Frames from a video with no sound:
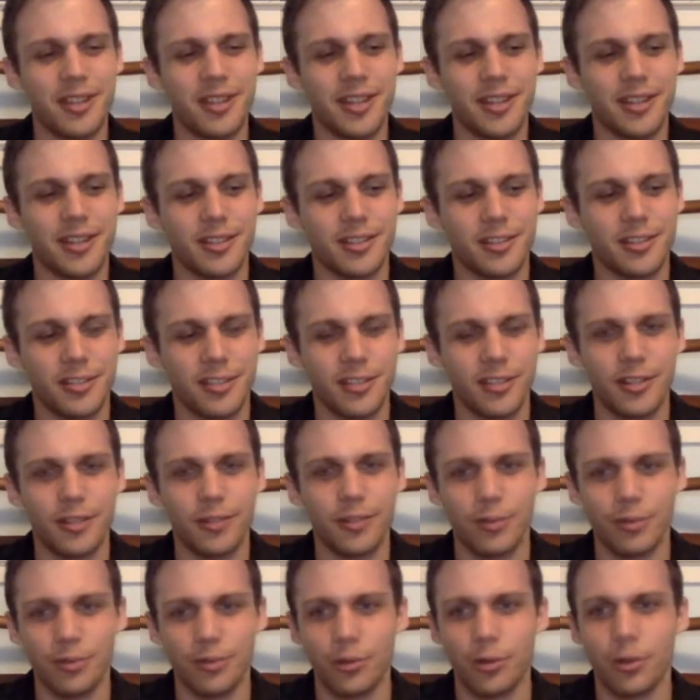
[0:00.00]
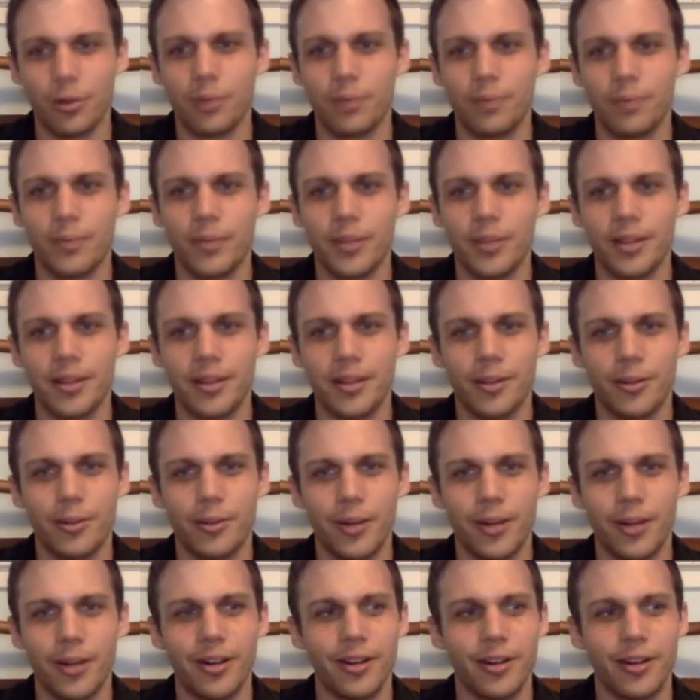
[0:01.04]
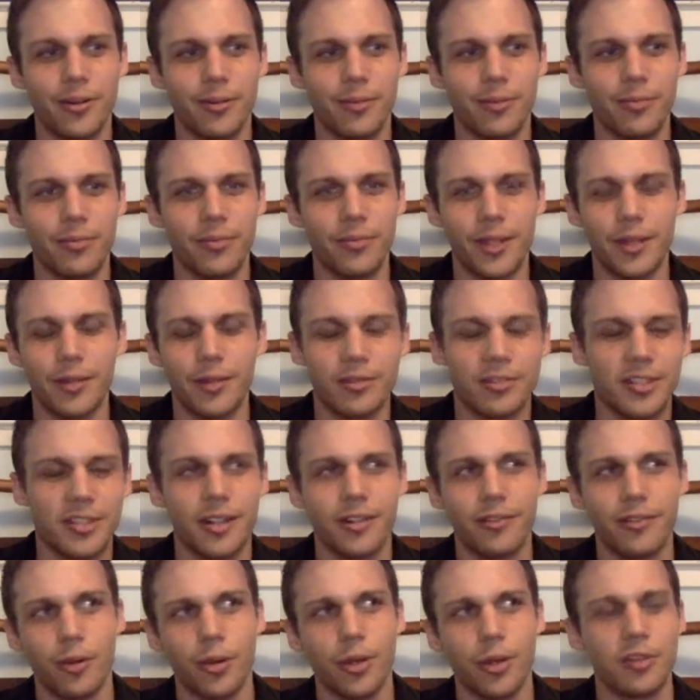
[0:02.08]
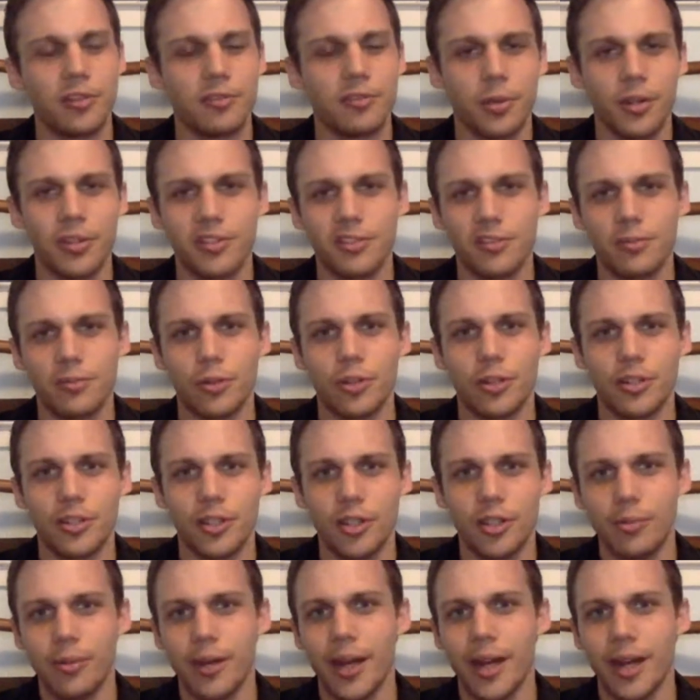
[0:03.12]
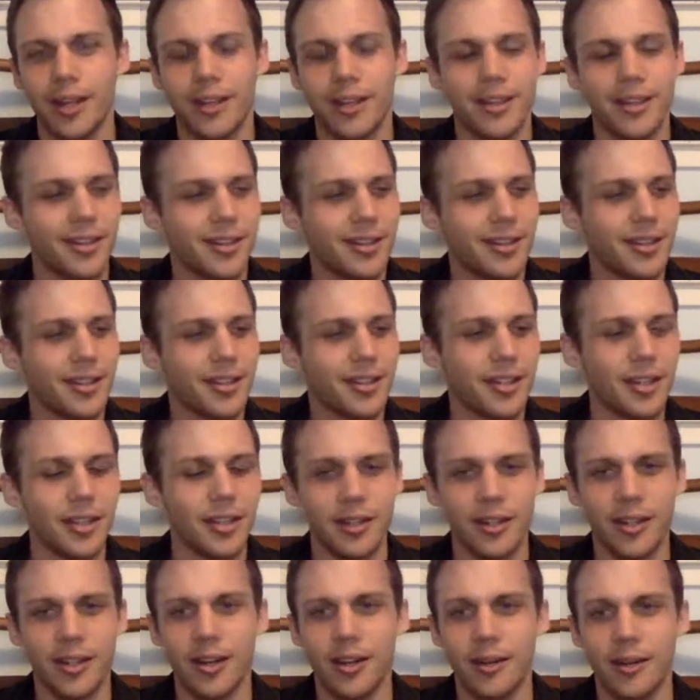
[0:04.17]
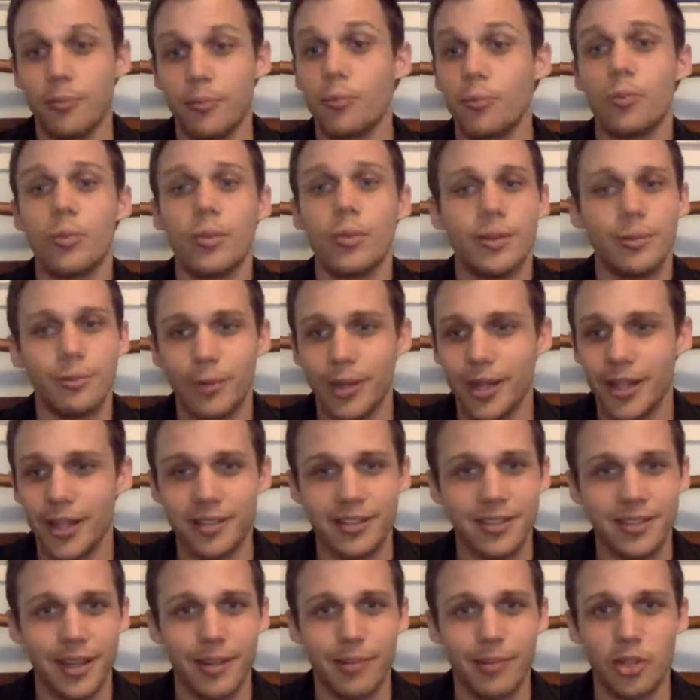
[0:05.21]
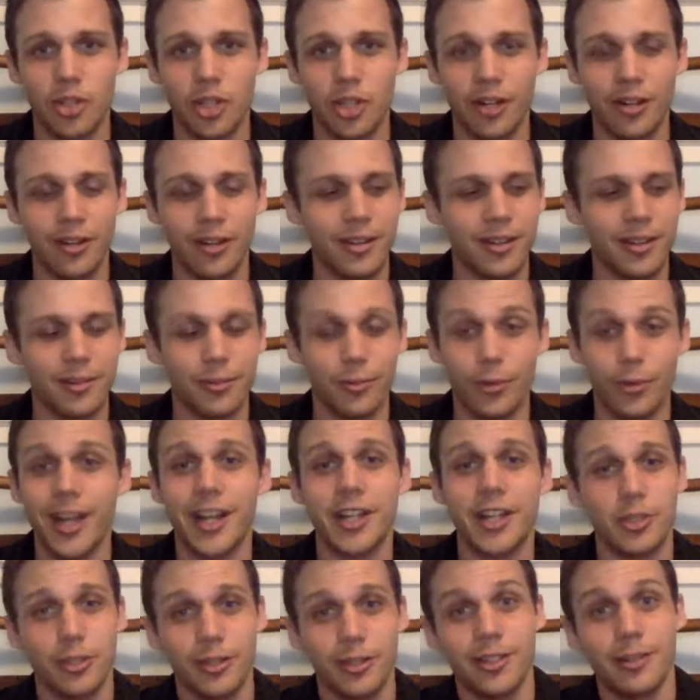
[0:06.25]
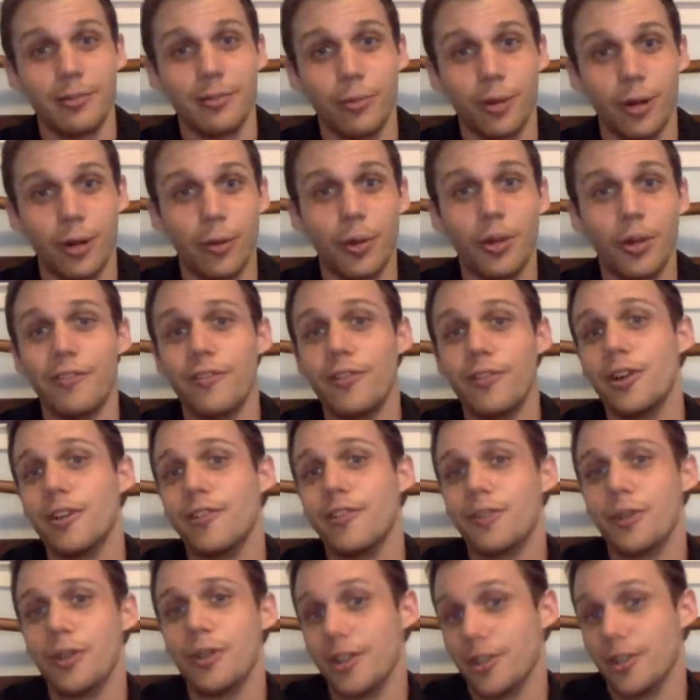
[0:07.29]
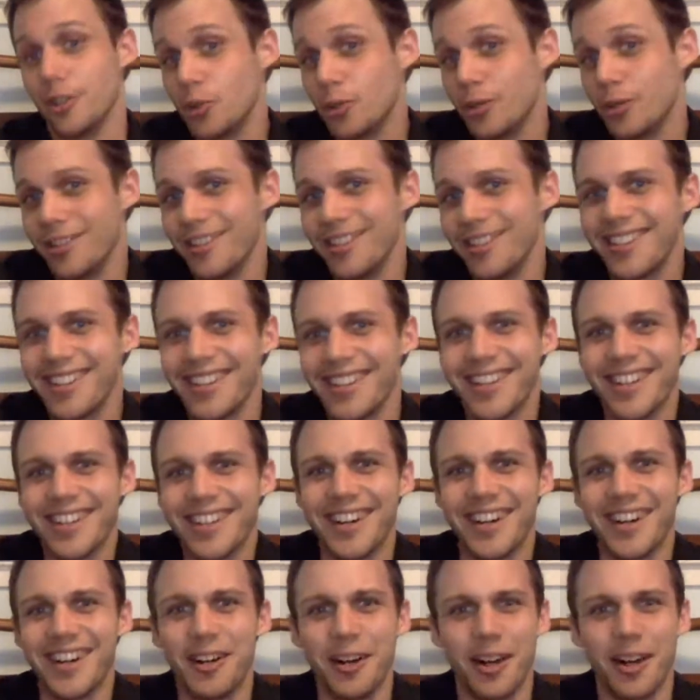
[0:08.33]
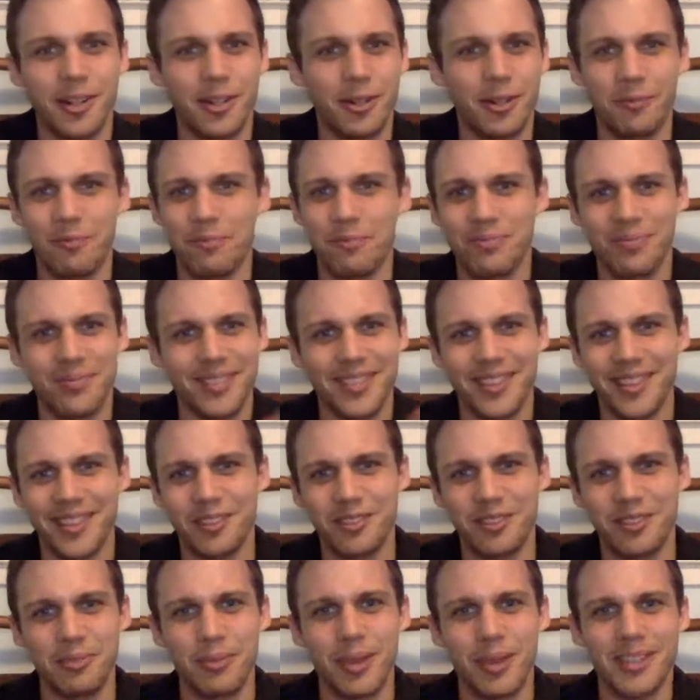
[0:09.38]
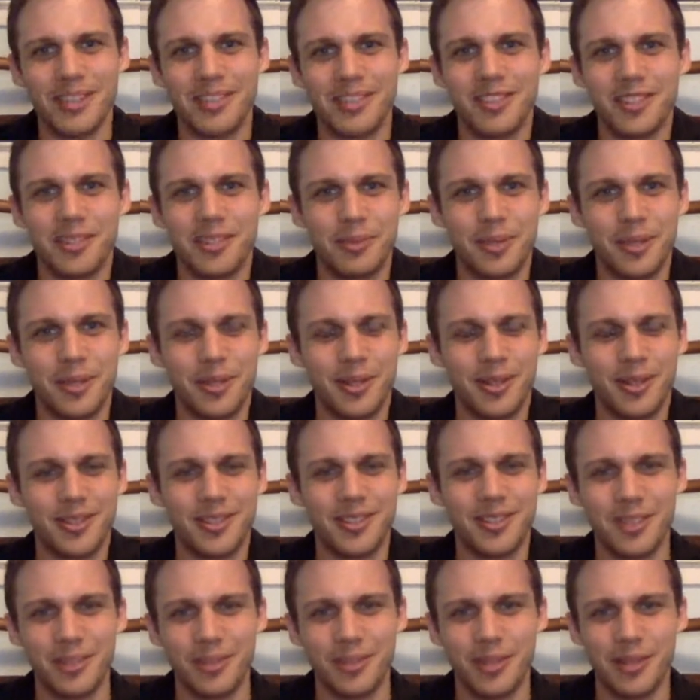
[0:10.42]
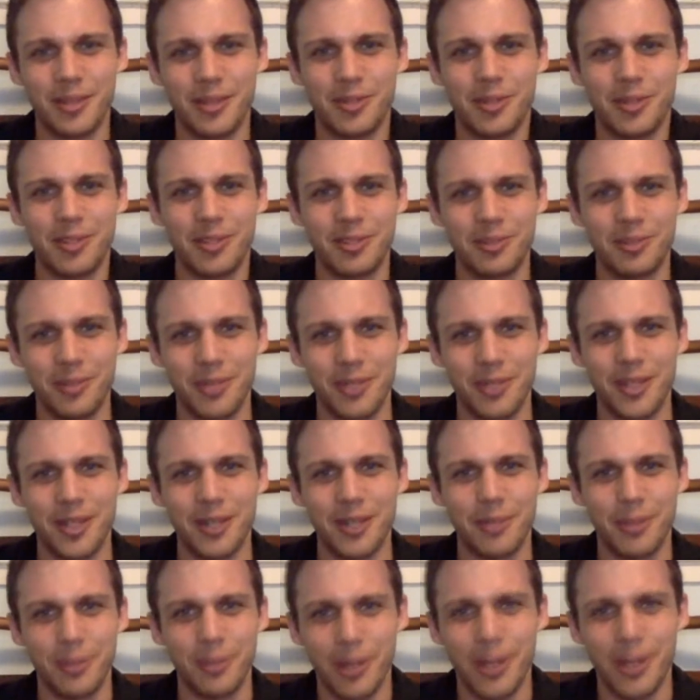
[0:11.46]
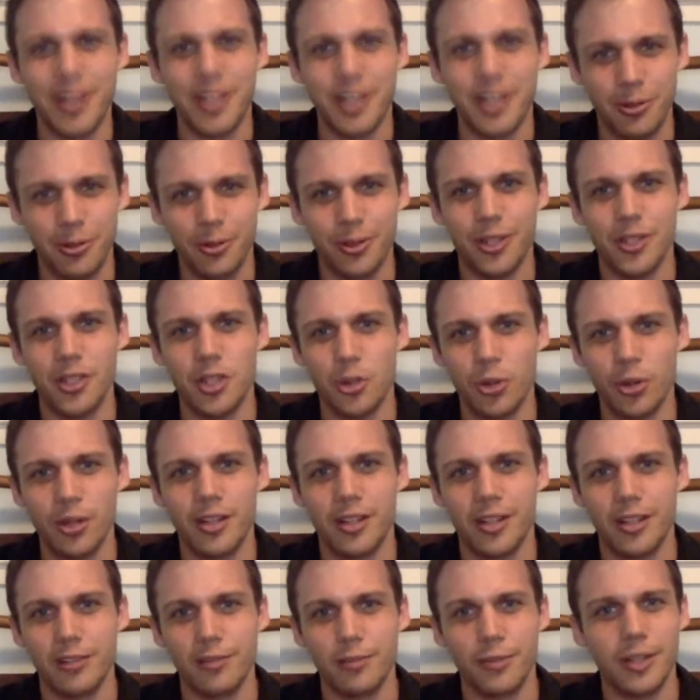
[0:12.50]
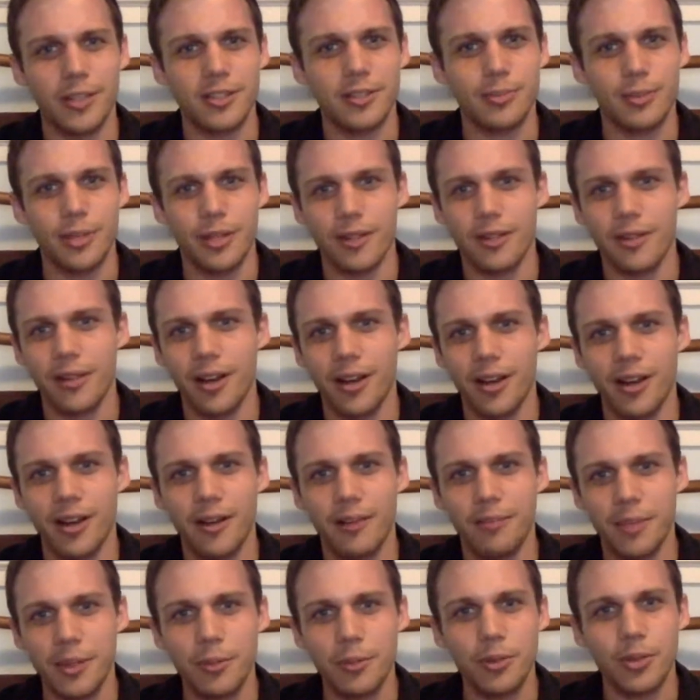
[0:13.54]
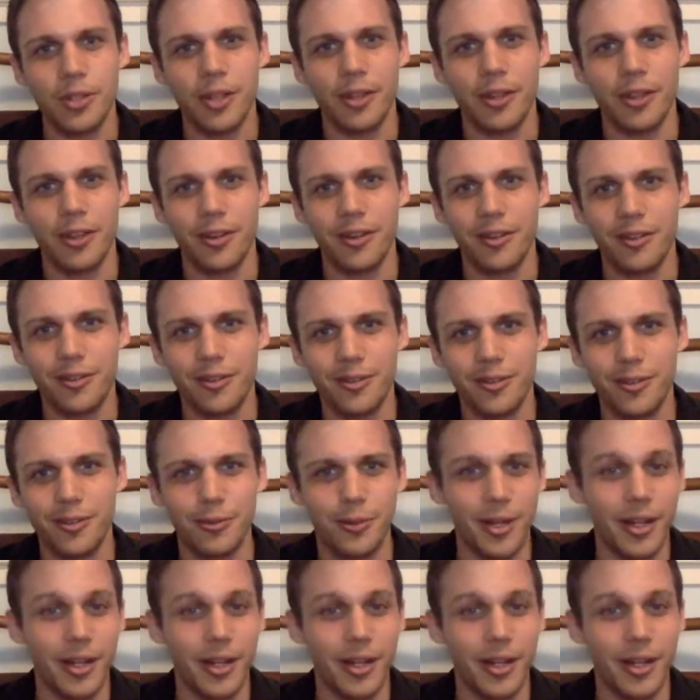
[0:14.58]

at this uh, resort uh, where it was kind of one of those places where you go back and um, we had a timeshare, and we actually are one of the very few that enjoyed it. Uh, I know there's a bad stigma around you know timeshares and whatnot, but we actually really enjoyed it because we got to meet uh, people down there. We,